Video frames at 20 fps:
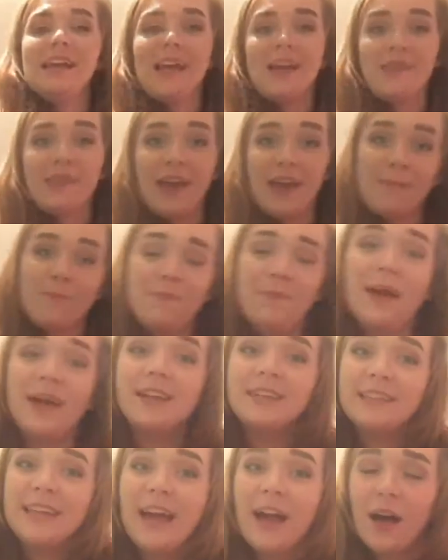and they
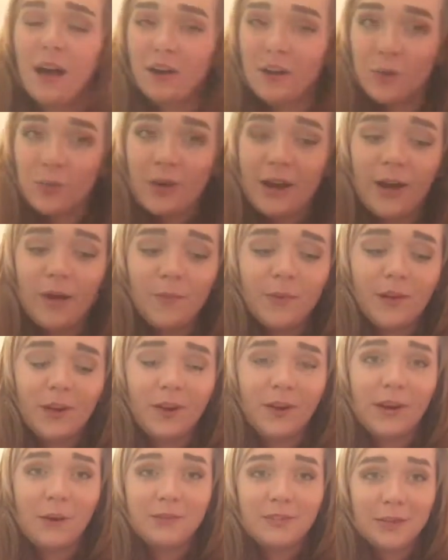bent down and were helping
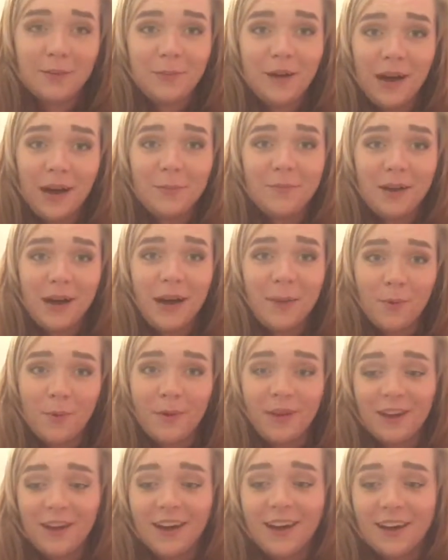her, and I was like, Mom, oh
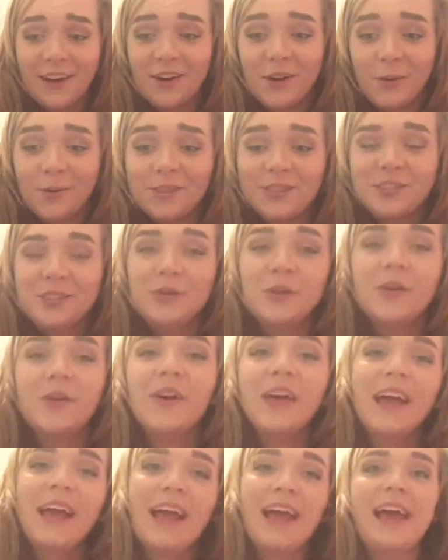my god, I don't know what to do.
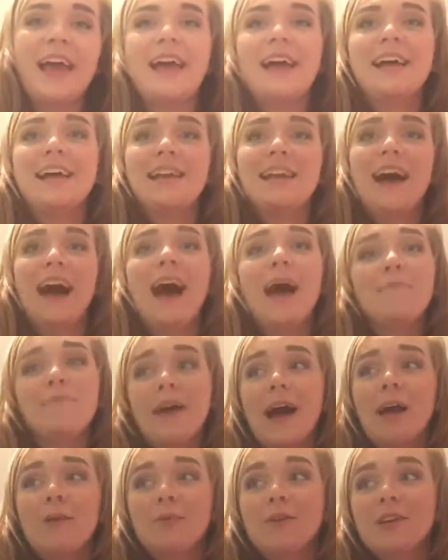And I'm
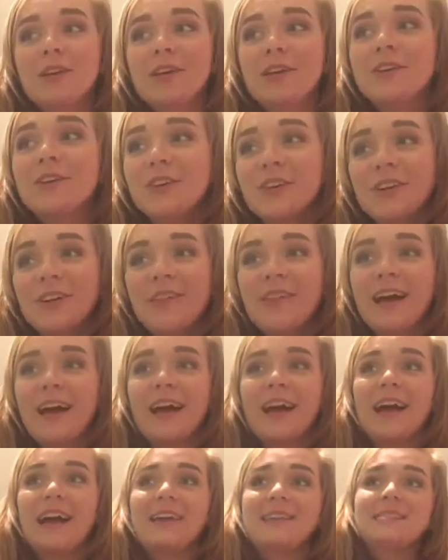not really good in
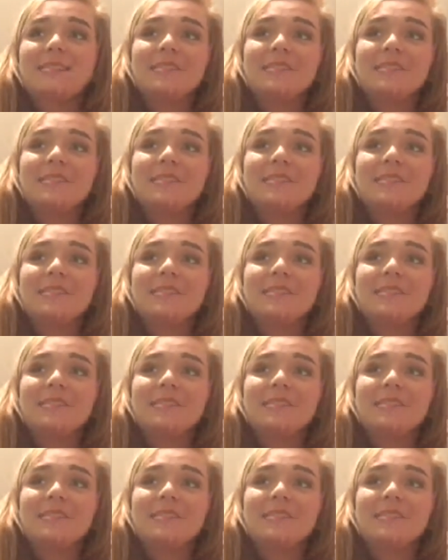that kind of